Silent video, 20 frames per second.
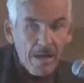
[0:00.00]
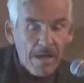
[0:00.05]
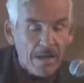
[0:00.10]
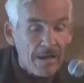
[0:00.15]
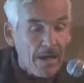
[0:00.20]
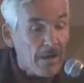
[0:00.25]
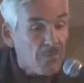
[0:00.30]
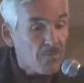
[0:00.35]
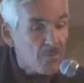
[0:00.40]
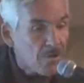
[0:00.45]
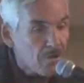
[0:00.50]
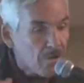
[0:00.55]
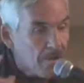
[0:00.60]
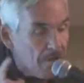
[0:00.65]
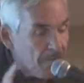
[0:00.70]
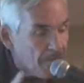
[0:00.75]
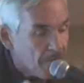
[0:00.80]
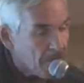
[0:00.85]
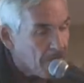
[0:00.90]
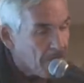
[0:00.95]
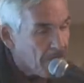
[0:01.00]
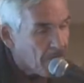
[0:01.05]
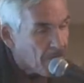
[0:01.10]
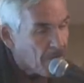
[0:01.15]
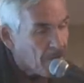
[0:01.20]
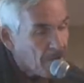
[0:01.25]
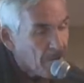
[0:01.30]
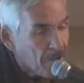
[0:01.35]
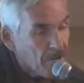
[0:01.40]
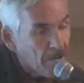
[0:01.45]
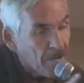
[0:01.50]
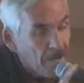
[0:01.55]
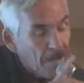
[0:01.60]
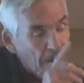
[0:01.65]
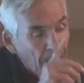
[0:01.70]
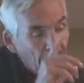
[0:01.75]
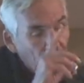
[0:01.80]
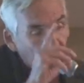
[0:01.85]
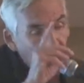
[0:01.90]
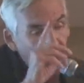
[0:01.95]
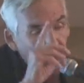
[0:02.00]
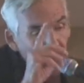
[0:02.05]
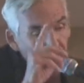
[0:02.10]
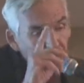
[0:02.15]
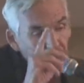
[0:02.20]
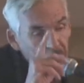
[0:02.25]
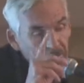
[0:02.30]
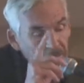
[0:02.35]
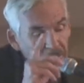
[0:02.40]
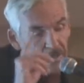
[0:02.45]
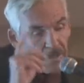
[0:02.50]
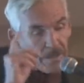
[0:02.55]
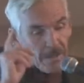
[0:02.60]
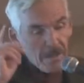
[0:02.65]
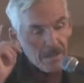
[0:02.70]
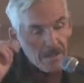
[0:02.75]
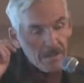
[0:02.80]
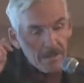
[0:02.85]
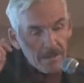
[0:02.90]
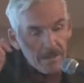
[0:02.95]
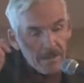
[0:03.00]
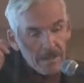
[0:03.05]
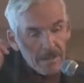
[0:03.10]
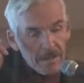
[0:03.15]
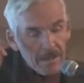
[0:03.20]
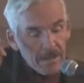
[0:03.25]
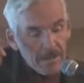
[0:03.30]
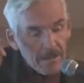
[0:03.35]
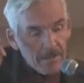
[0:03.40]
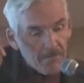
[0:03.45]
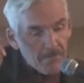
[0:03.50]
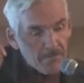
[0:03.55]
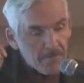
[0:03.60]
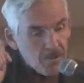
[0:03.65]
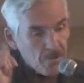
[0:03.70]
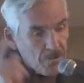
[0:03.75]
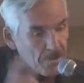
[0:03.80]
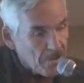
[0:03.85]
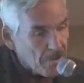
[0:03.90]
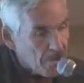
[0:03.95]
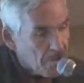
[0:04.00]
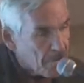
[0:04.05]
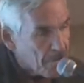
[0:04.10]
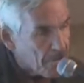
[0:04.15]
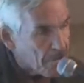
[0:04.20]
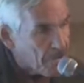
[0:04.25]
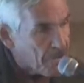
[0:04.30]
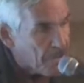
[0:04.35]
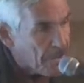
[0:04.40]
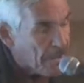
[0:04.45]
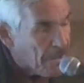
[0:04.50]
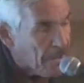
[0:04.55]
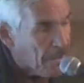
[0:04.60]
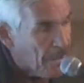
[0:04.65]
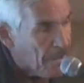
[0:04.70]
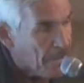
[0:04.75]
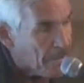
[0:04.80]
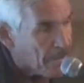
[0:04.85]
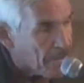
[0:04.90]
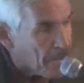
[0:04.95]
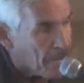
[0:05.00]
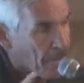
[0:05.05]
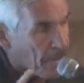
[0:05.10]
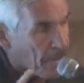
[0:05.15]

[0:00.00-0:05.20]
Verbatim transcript: And I would love it if Ireland will be the first country to